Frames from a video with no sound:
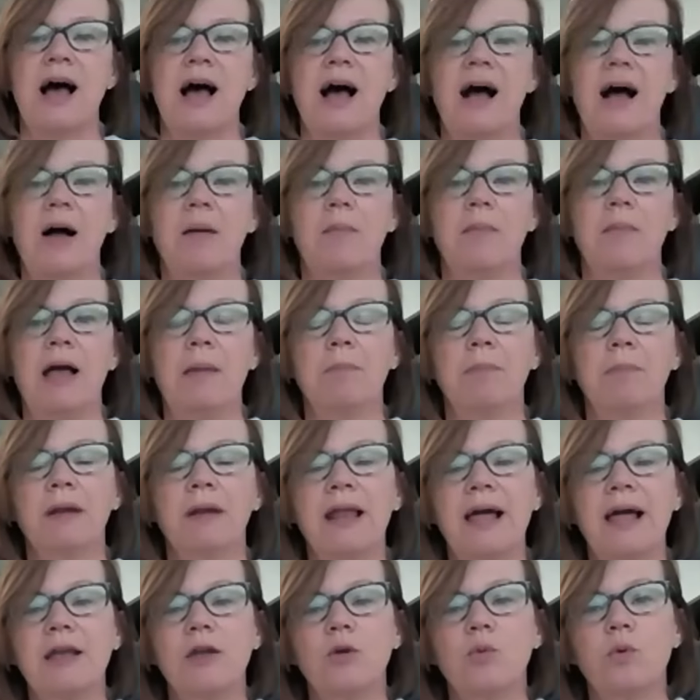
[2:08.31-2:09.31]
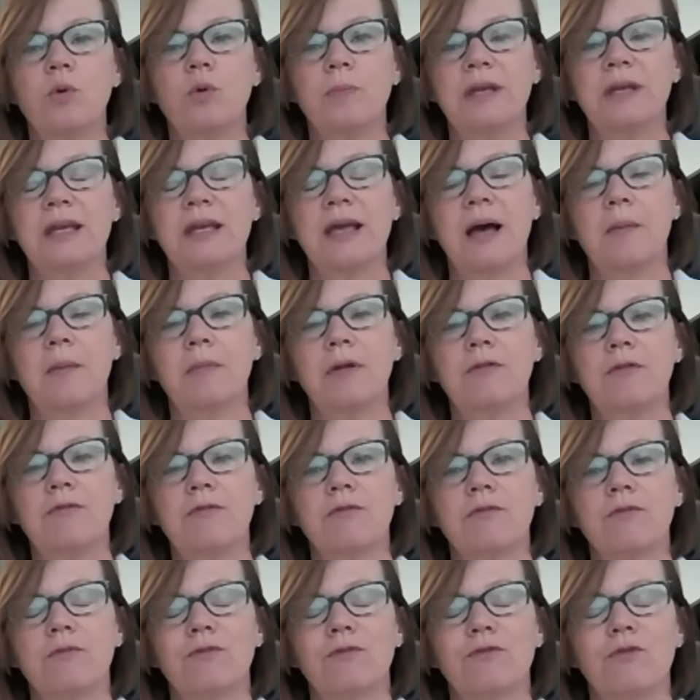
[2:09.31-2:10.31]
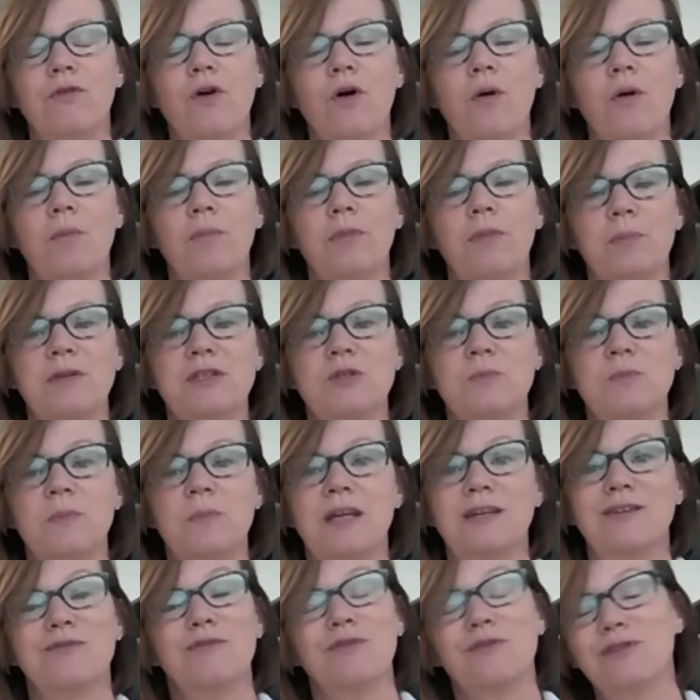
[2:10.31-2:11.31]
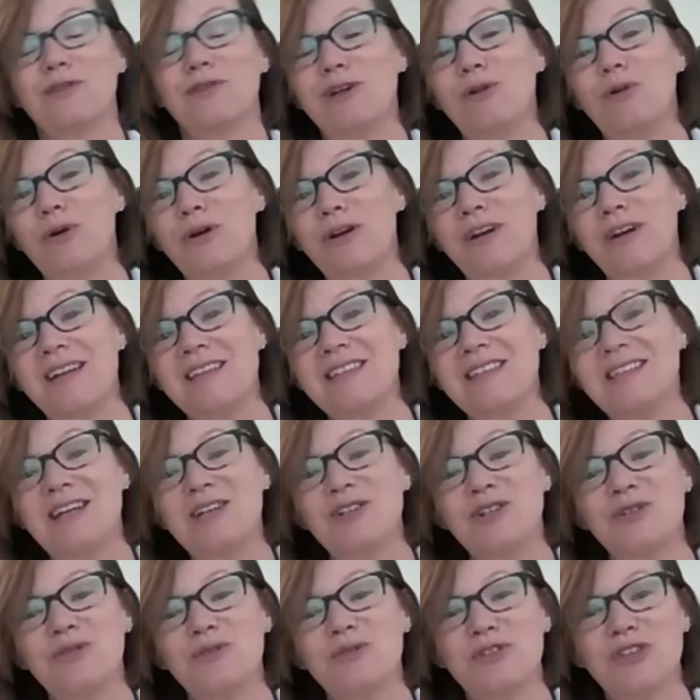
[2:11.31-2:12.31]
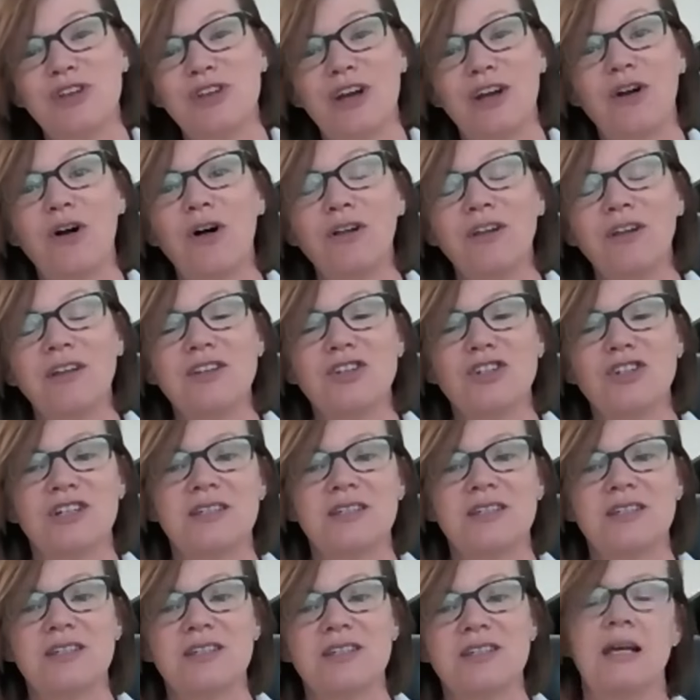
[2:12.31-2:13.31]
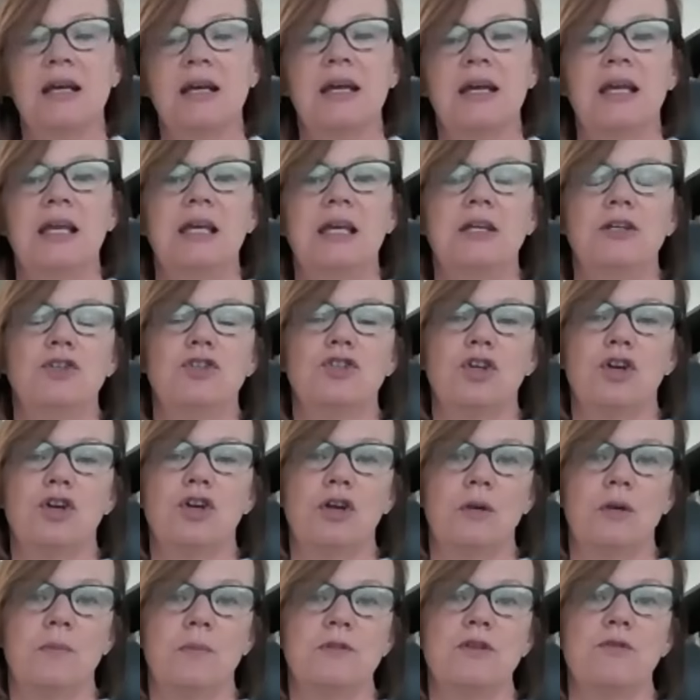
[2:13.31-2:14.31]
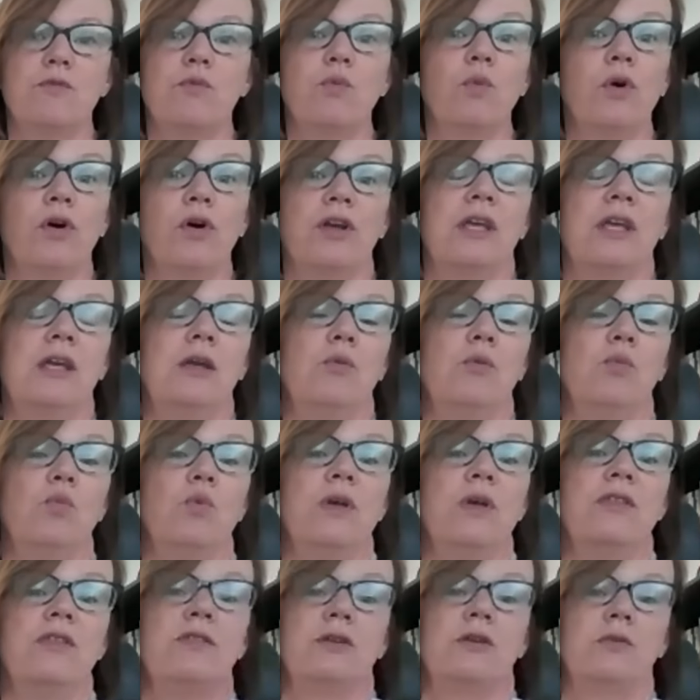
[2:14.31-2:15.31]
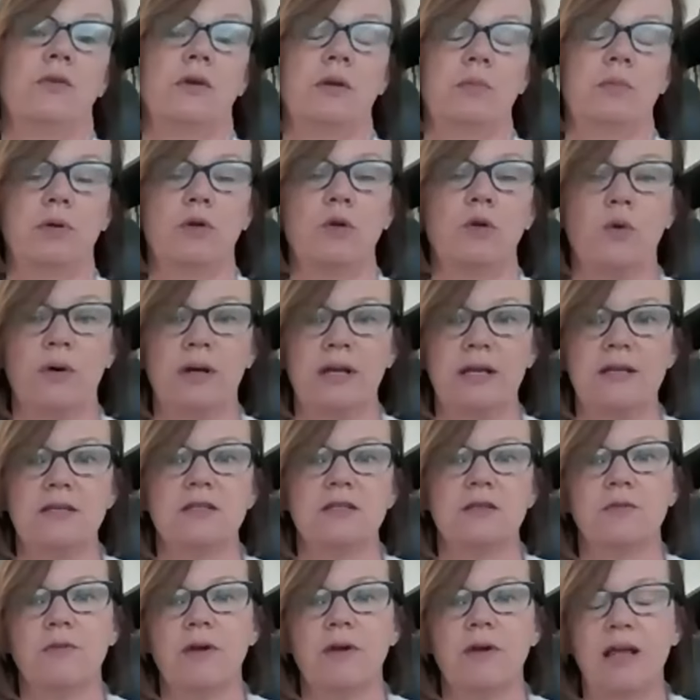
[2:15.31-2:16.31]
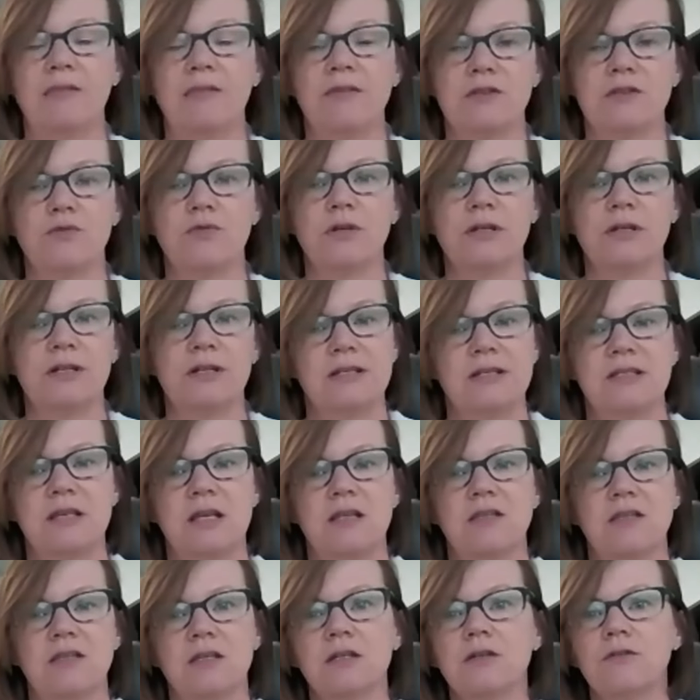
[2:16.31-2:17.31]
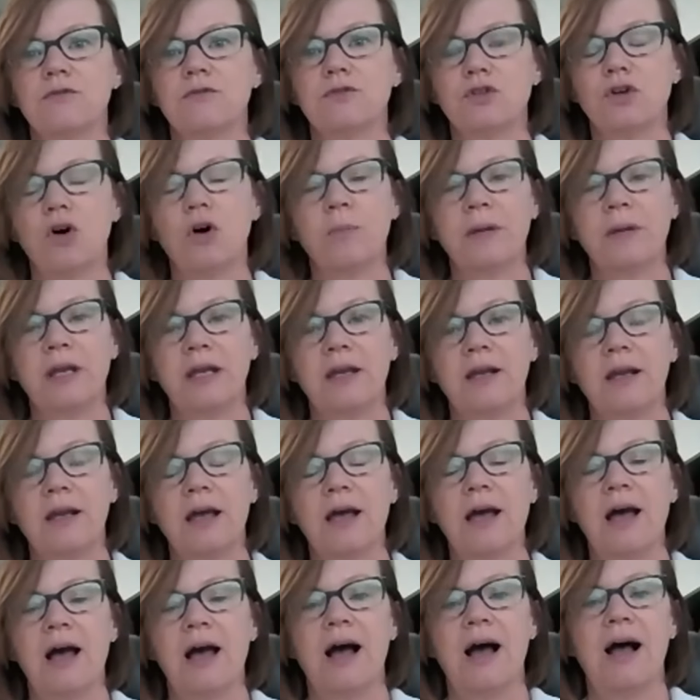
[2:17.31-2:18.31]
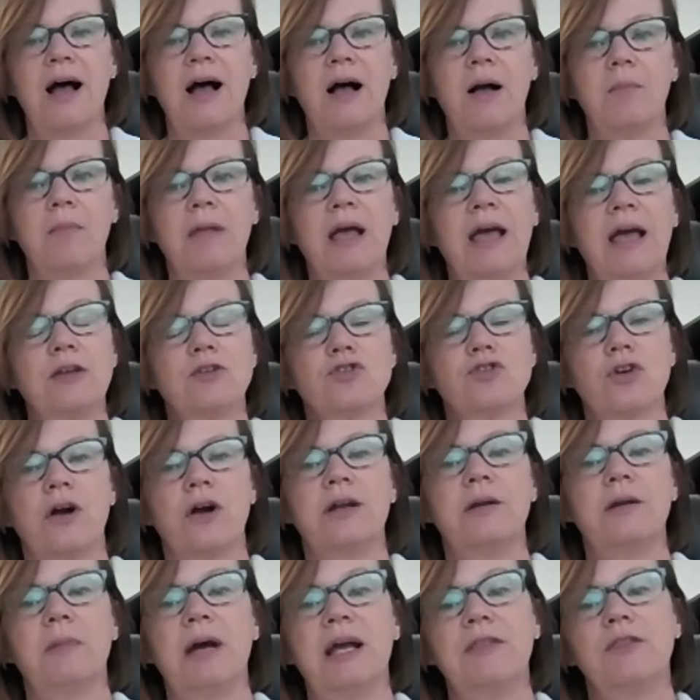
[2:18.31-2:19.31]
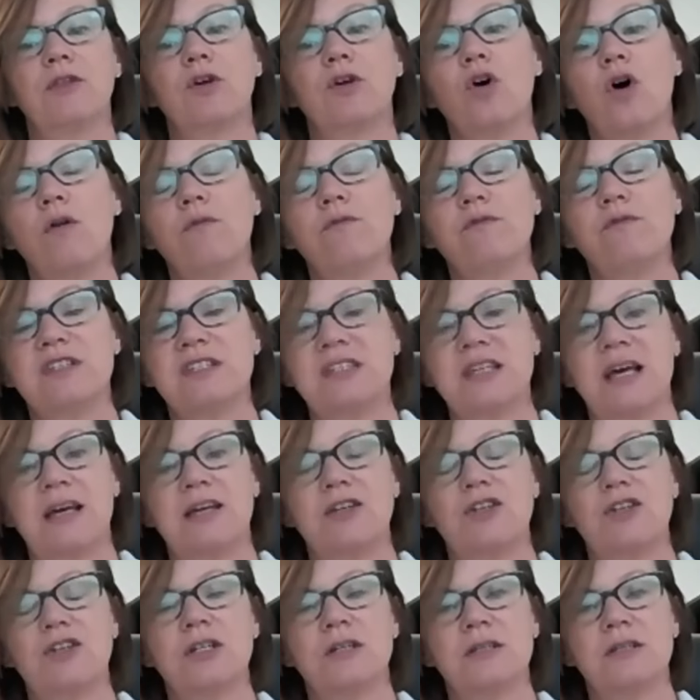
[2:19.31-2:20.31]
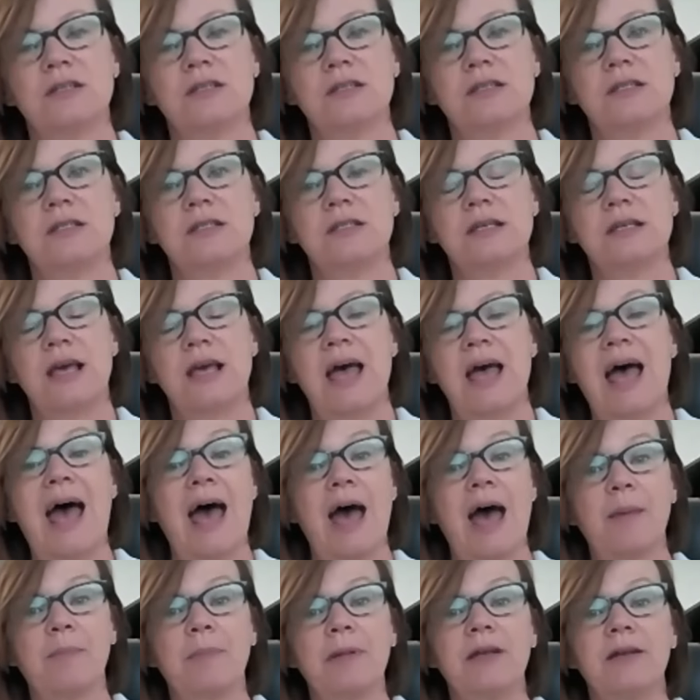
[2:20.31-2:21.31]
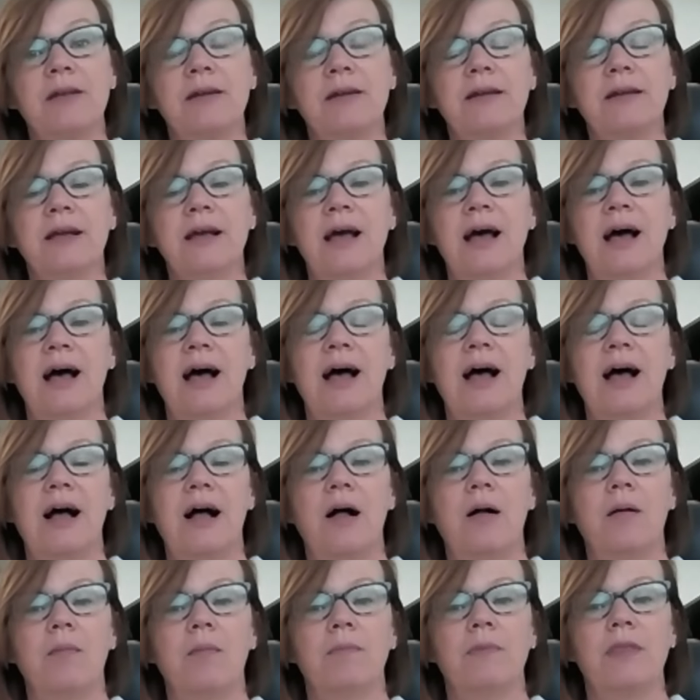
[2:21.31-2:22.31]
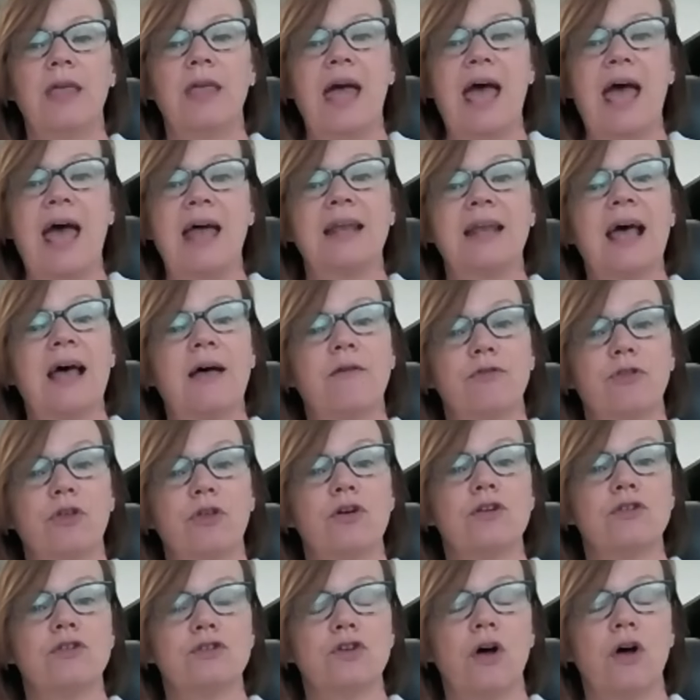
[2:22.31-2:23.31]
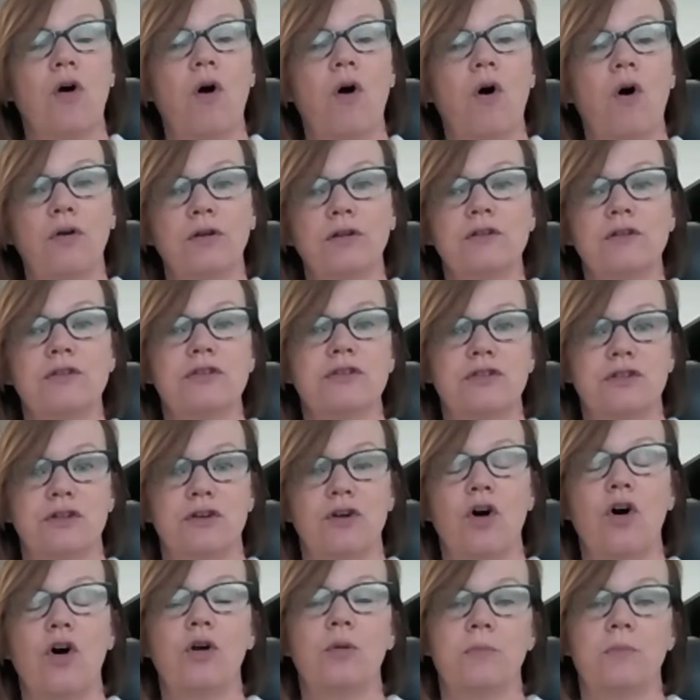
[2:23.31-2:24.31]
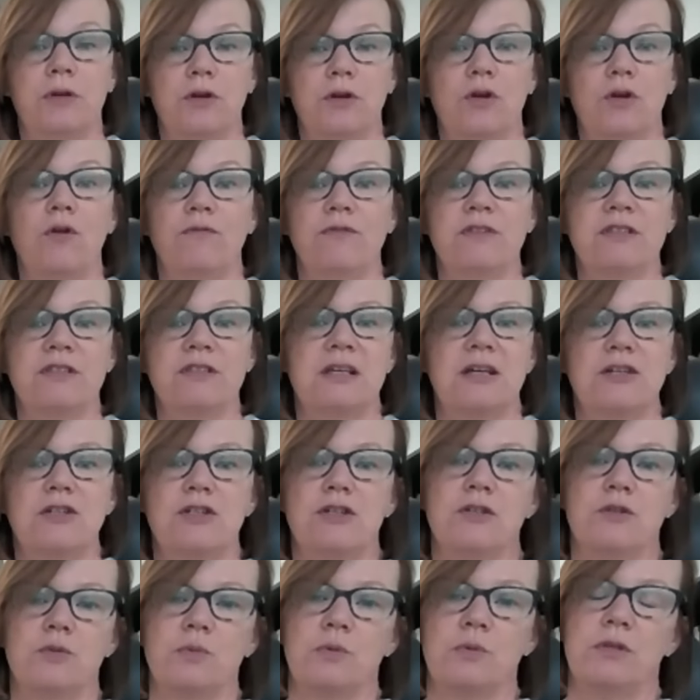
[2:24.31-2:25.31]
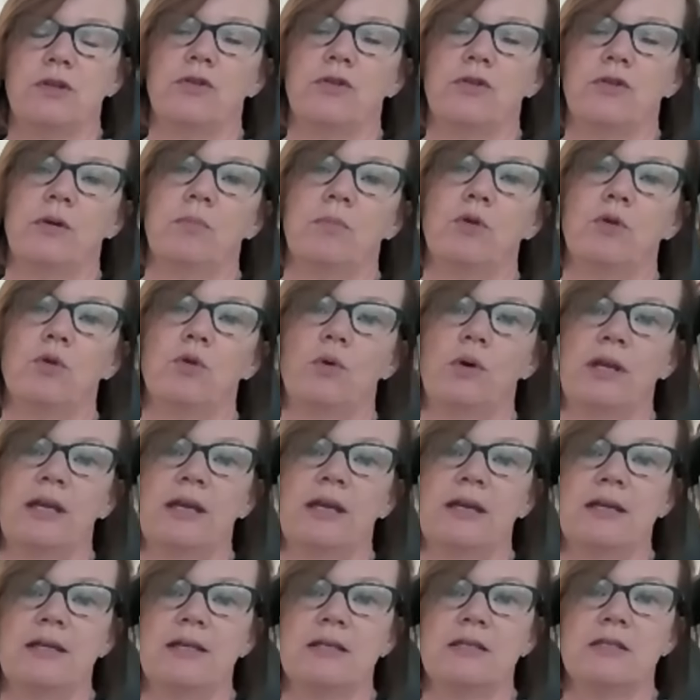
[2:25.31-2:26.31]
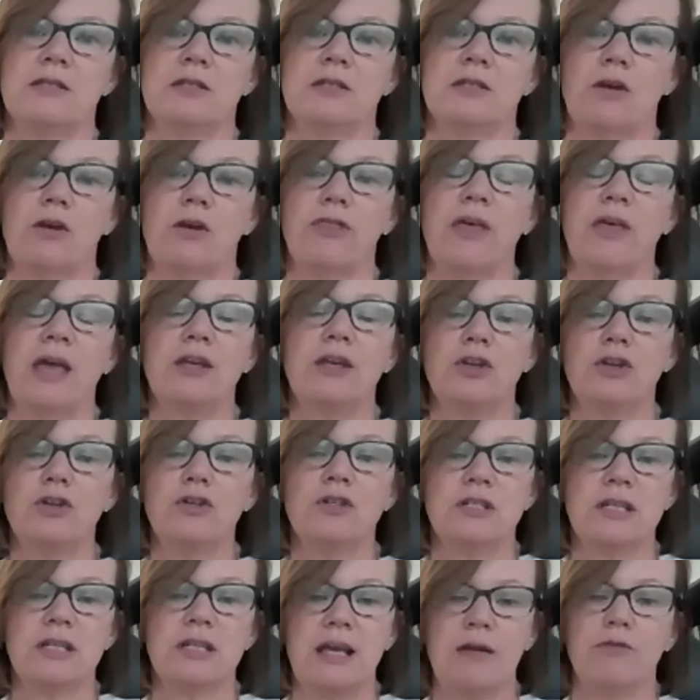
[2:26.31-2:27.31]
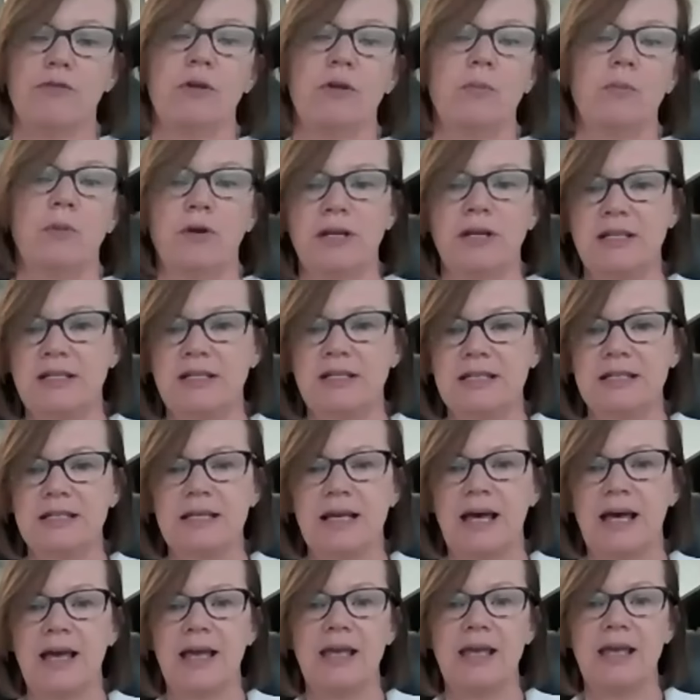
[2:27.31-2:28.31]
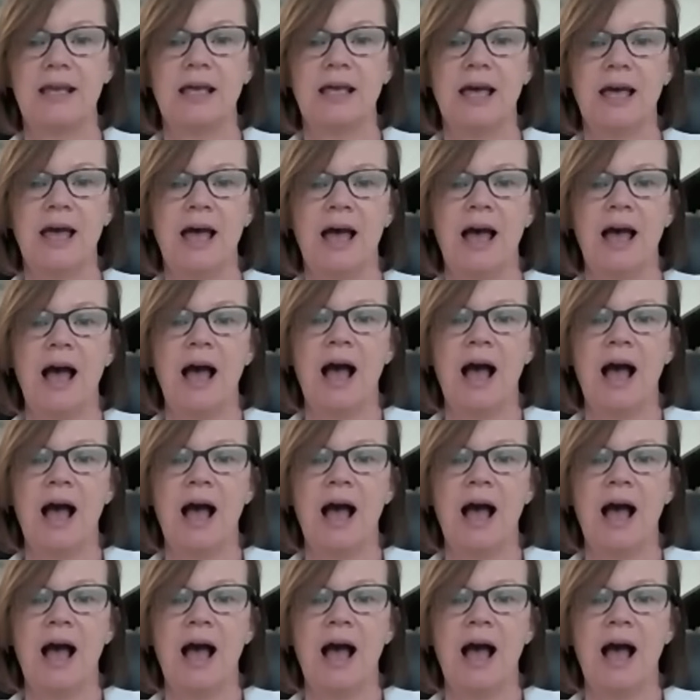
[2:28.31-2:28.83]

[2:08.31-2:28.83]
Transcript: And Blake will be coming from the perspective of an organisational psychologist in terms of working with your employees around this really sensitive topic and trying to make the conversations happen and have those honest and open conversations with your employees. So thank you to everybody today.